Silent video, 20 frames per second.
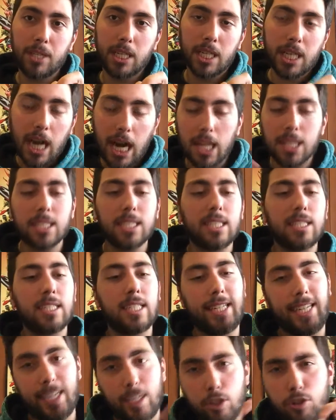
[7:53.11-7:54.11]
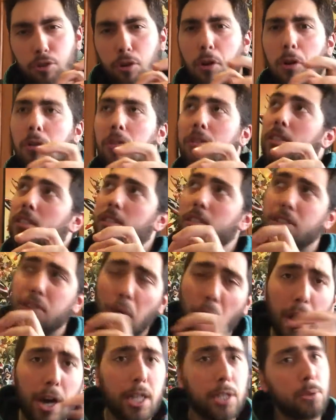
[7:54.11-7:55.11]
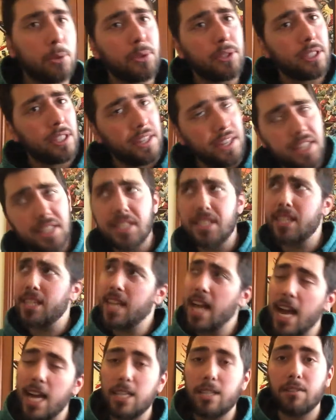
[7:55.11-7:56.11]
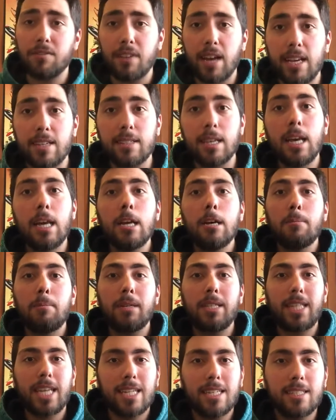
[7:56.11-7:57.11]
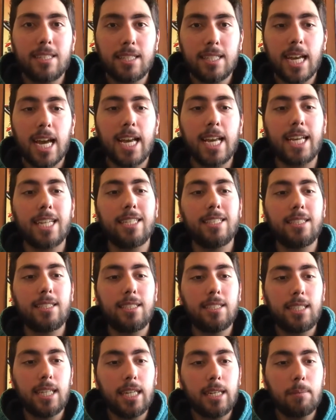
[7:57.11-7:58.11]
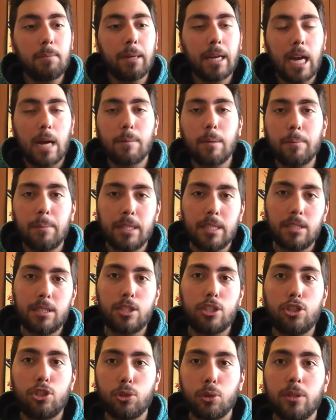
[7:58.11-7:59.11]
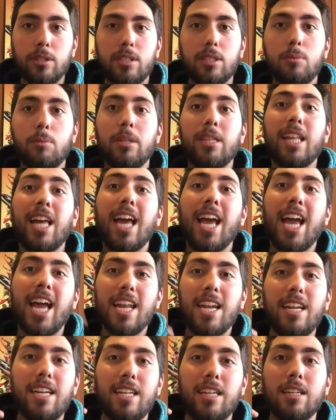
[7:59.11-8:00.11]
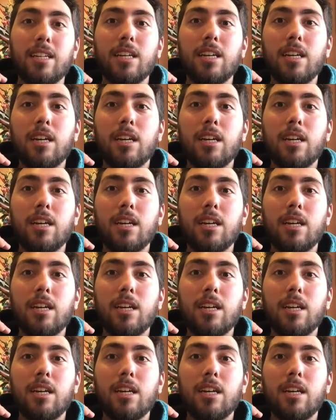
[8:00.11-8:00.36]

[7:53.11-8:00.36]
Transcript: colors and intros and titles and this and that in your face. But at the end of the day, it did become a bit disjointed when the editing